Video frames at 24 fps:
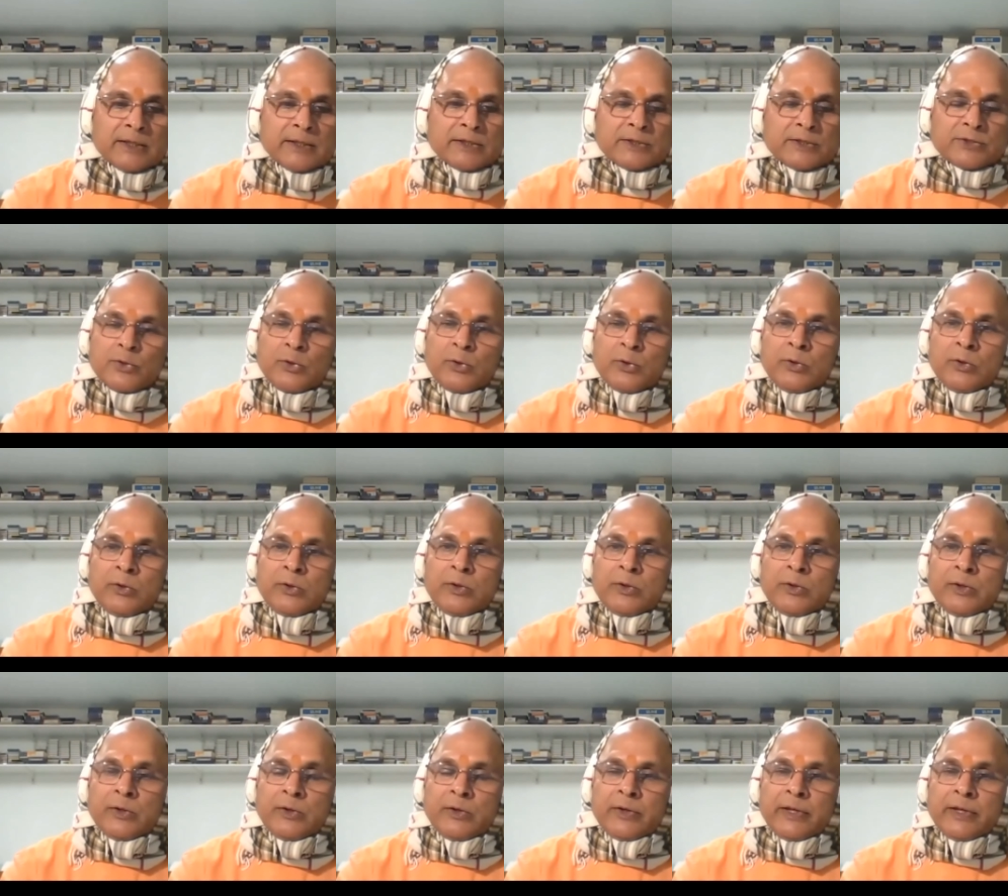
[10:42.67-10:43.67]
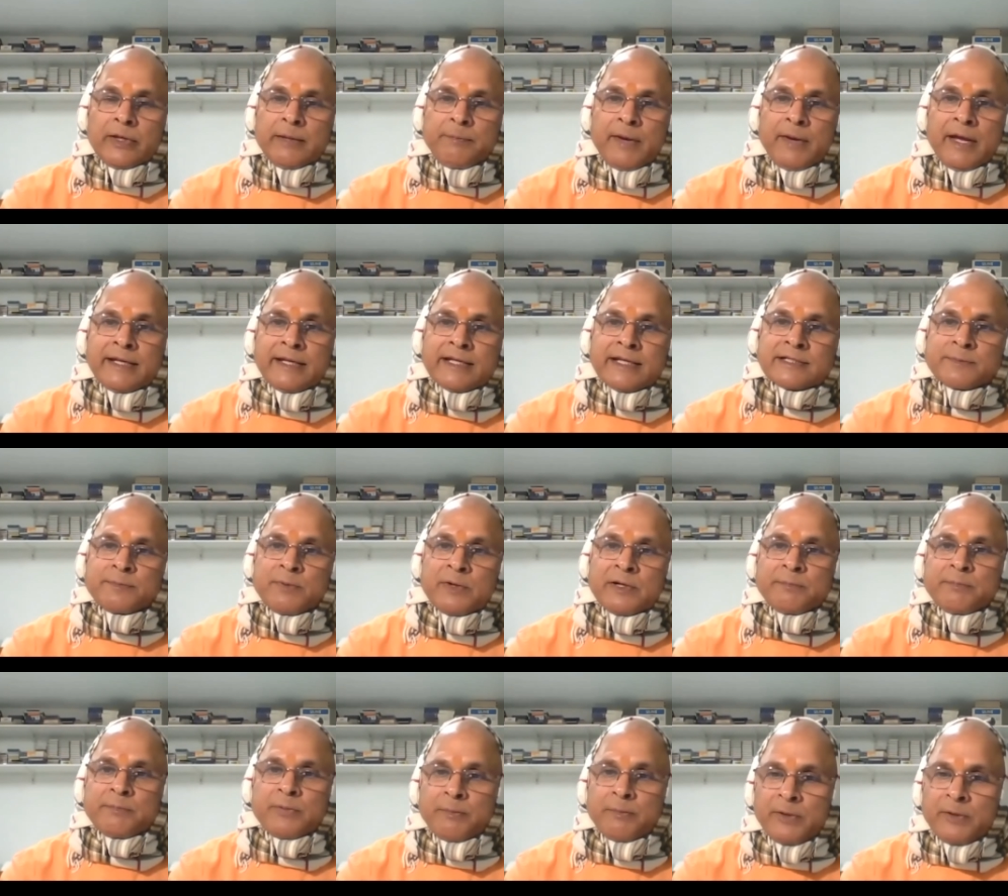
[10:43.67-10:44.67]
So if I respond
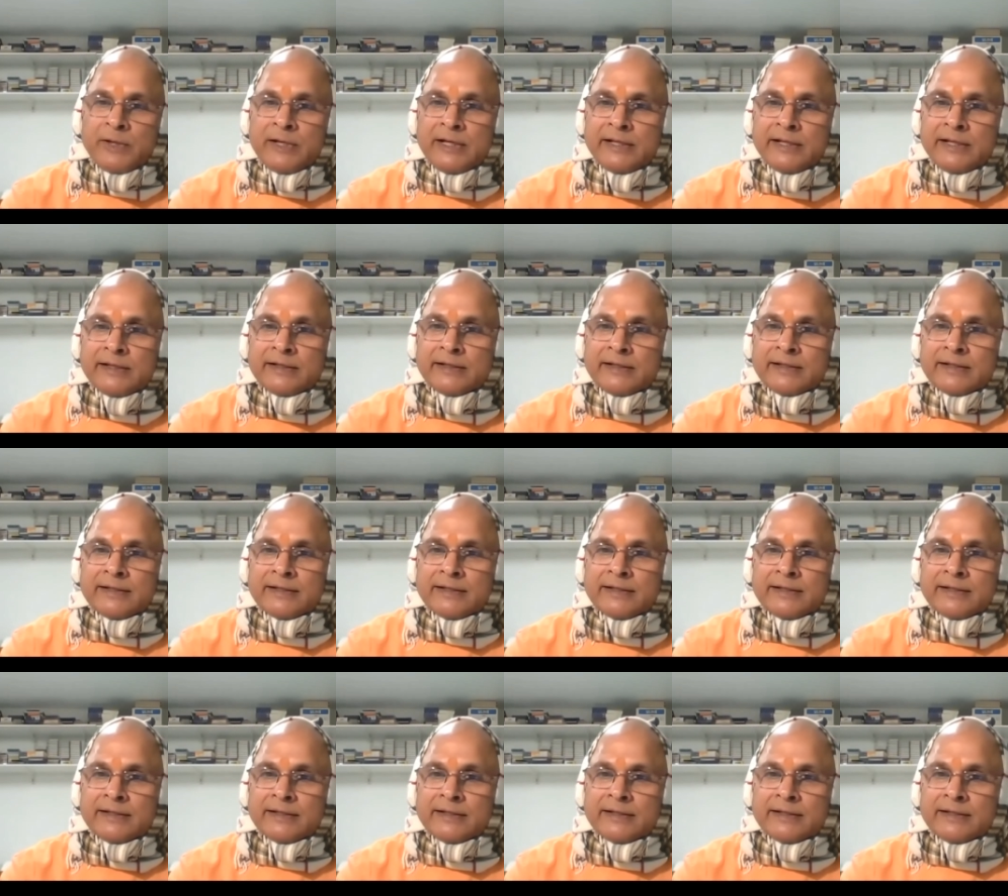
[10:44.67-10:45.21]
properly,